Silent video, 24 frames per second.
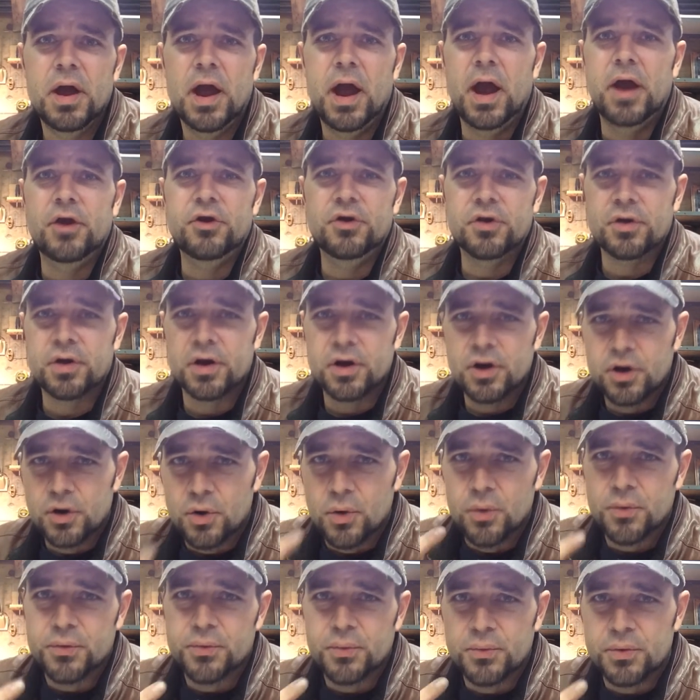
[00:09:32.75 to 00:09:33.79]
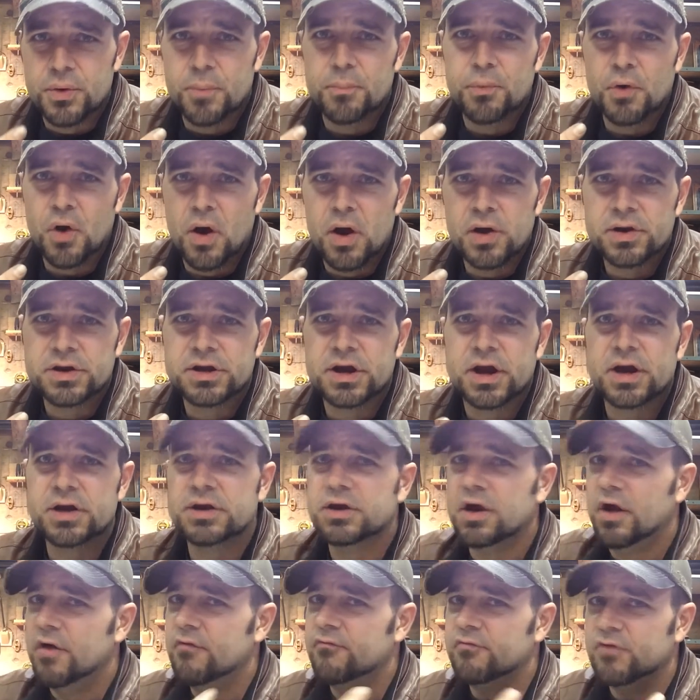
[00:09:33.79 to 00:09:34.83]
and you're going to go through the process
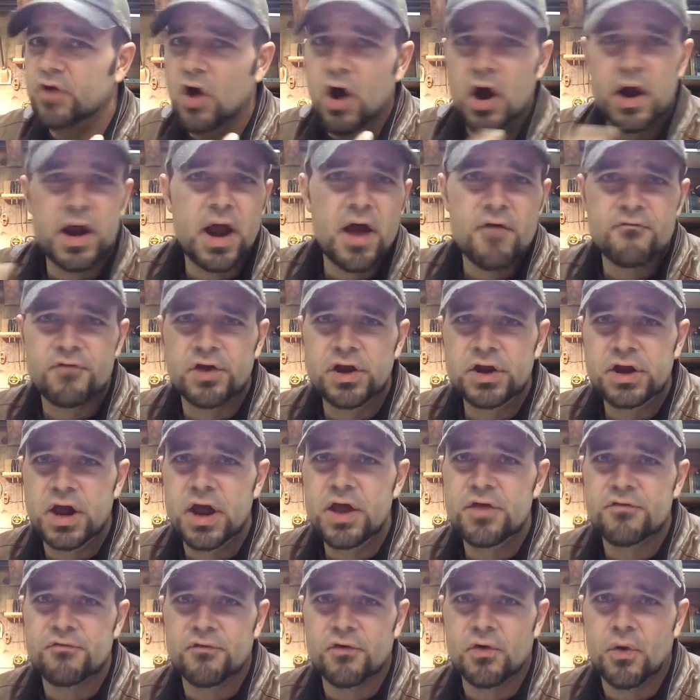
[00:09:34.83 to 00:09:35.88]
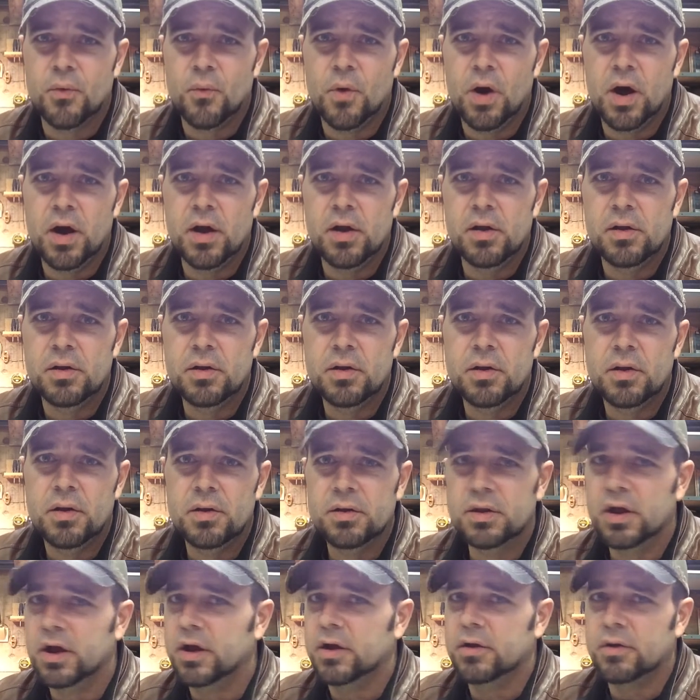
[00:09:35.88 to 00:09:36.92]
of not having teeth for a while,
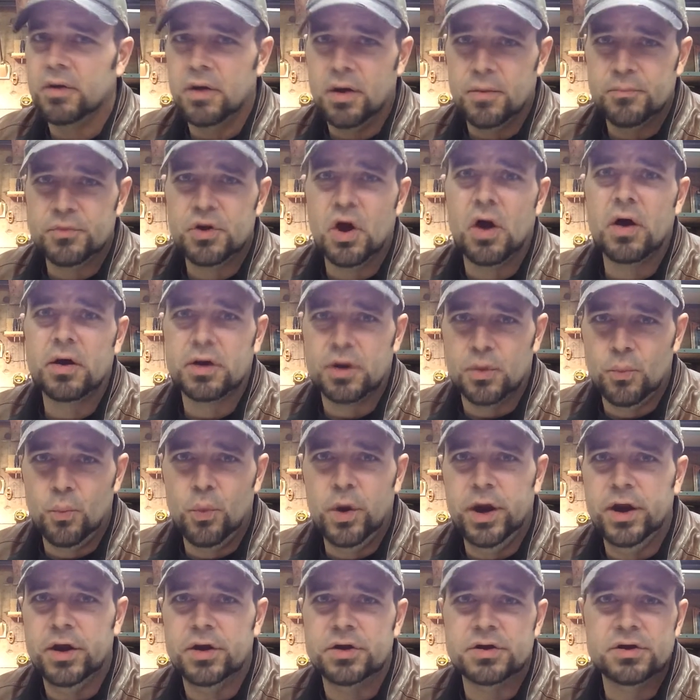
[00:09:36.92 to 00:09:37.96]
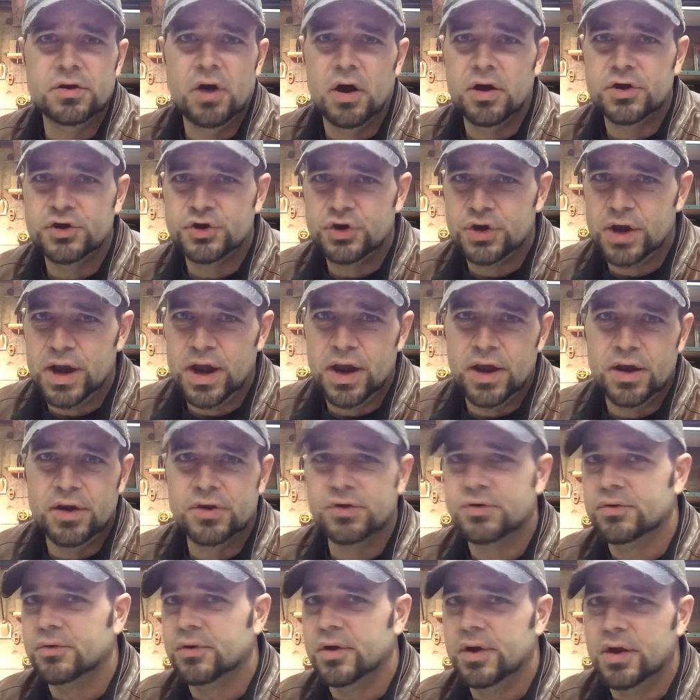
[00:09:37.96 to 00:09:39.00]
like I'm talking weeks, not days
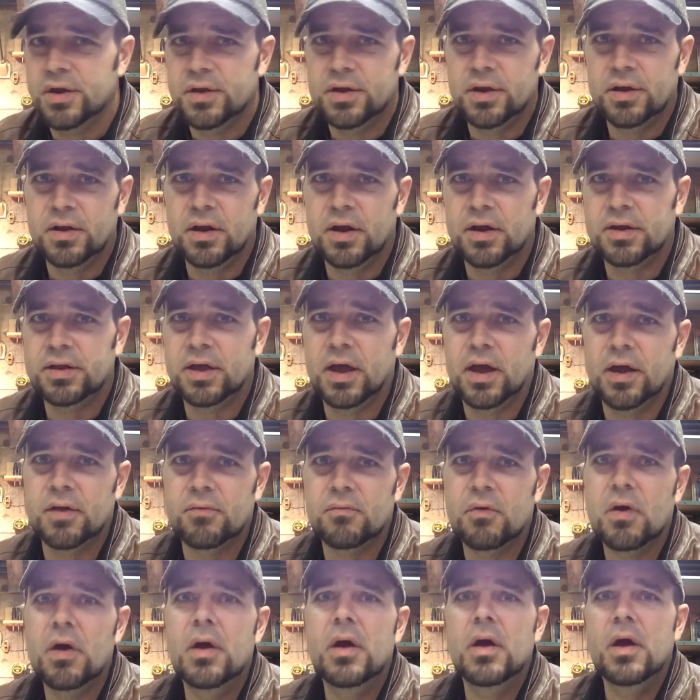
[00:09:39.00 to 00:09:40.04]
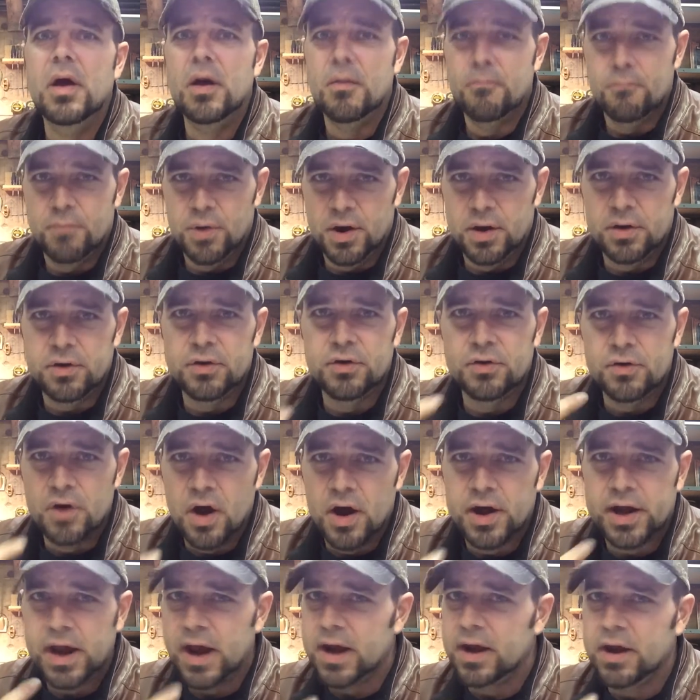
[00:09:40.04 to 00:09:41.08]
or anything like that, but you're
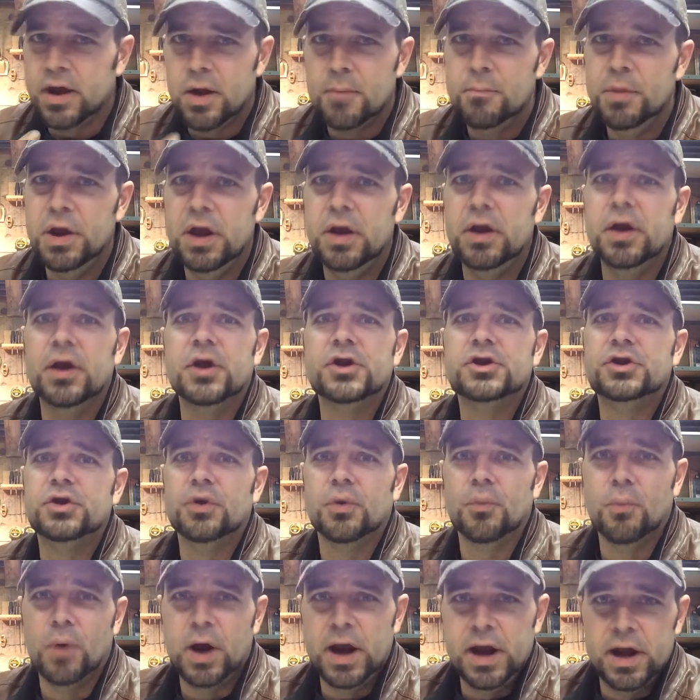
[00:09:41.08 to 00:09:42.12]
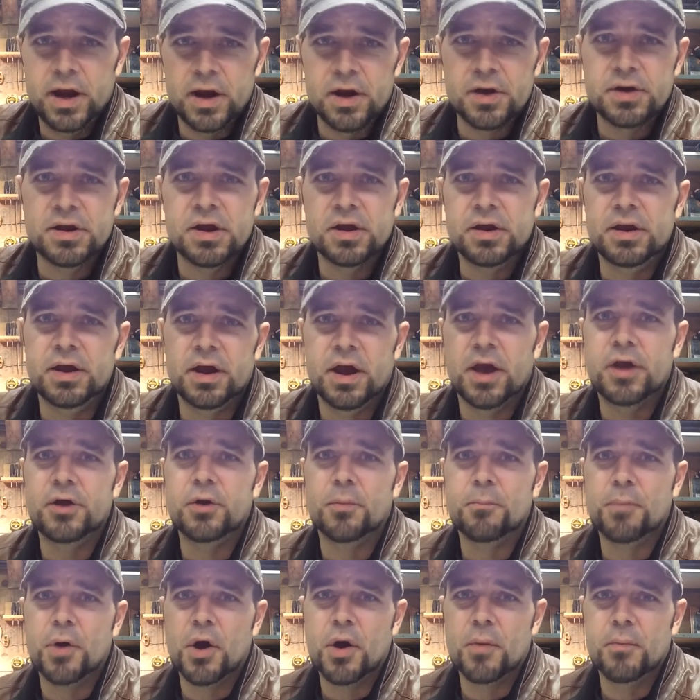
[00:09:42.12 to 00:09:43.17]
not getting immediates, you're waiting until you get your
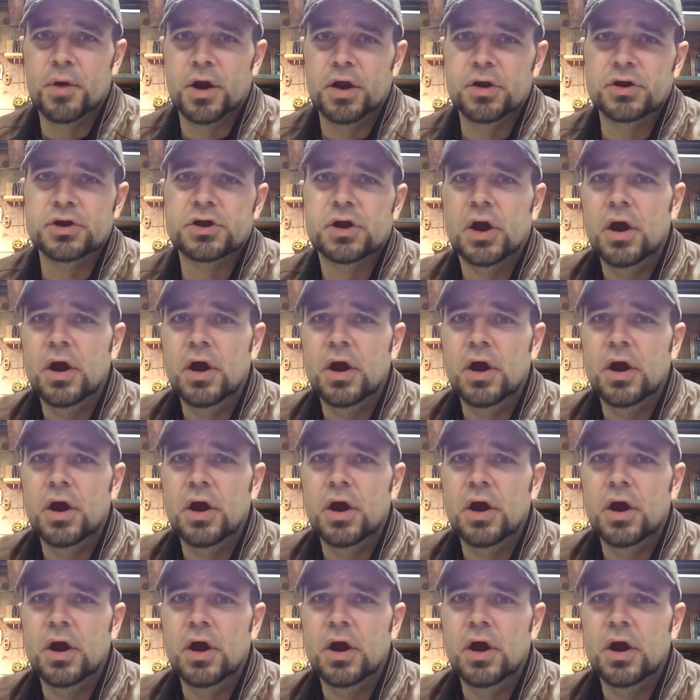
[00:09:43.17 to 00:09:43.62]
permanents.